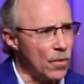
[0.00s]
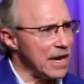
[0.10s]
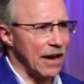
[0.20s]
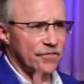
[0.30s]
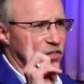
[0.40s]

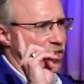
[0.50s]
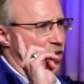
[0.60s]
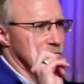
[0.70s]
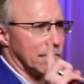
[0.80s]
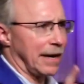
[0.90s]
We have
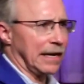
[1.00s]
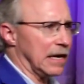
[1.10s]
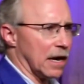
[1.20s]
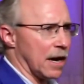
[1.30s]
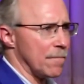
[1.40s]
such a
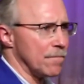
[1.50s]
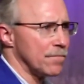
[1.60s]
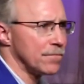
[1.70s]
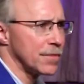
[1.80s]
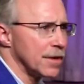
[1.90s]
mighty God.
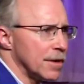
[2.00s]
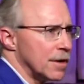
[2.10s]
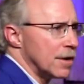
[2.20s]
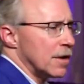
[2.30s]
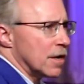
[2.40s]

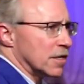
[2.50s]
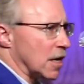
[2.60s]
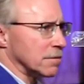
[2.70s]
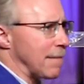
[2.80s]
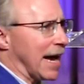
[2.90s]

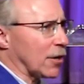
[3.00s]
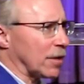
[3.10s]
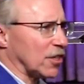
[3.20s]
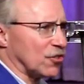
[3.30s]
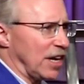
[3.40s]
Doesn't matter
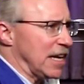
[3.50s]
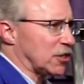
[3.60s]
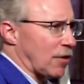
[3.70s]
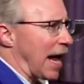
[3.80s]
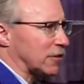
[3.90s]
what
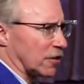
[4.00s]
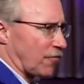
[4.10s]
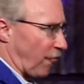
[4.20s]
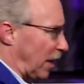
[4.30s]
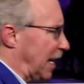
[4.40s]
disease tries to
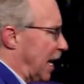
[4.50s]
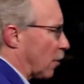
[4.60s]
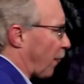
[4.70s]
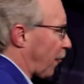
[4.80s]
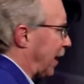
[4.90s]
fling
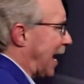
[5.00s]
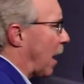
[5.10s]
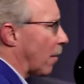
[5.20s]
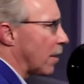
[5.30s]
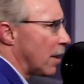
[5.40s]
in or fling
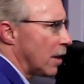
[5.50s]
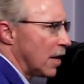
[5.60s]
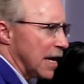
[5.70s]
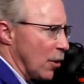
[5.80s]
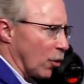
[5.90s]
out.
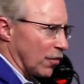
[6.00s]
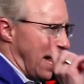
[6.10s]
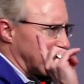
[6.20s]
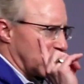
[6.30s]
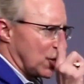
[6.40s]
It will
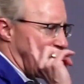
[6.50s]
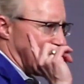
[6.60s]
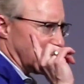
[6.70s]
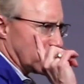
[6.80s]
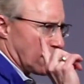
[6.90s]
not
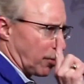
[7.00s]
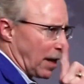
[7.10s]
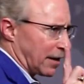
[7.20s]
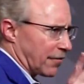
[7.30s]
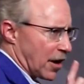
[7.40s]
change the
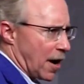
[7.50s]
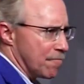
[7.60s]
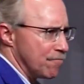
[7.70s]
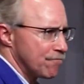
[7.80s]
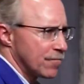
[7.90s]
plan of
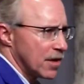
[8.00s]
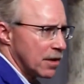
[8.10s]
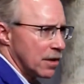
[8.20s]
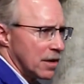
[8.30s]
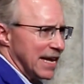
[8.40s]
God.
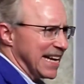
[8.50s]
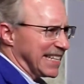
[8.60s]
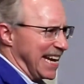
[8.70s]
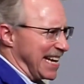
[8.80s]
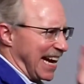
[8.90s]

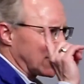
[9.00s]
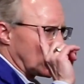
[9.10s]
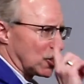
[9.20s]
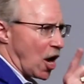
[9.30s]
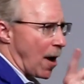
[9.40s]
It cannot
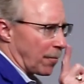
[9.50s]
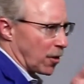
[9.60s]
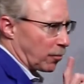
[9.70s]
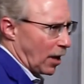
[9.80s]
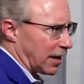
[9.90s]

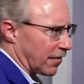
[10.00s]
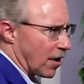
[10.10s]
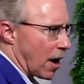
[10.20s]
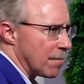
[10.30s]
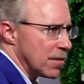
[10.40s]
stop the plan of
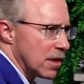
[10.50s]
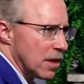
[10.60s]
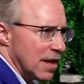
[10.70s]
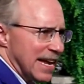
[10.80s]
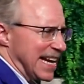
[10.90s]
God.
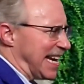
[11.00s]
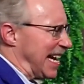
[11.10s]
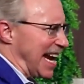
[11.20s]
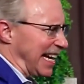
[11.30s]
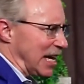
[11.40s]
It
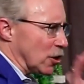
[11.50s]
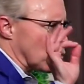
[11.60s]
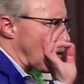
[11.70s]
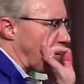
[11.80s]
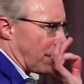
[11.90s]
cannot
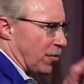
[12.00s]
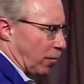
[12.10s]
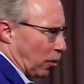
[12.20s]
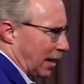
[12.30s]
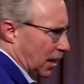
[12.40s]
interrupt
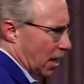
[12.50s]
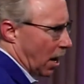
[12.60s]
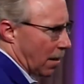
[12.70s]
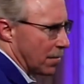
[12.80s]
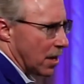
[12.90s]
the plan of
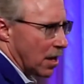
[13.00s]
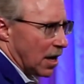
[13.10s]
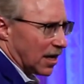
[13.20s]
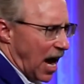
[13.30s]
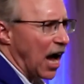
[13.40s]
God.
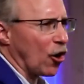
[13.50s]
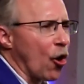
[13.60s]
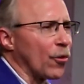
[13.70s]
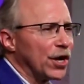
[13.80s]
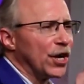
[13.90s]
God
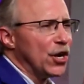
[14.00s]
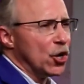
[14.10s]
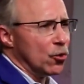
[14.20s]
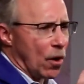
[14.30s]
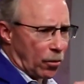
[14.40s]
already
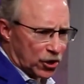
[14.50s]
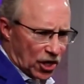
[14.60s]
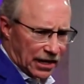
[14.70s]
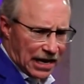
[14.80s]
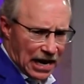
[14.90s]
knew what was
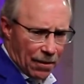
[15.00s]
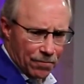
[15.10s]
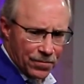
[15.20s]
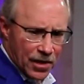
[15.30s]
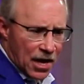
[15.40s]
going to come.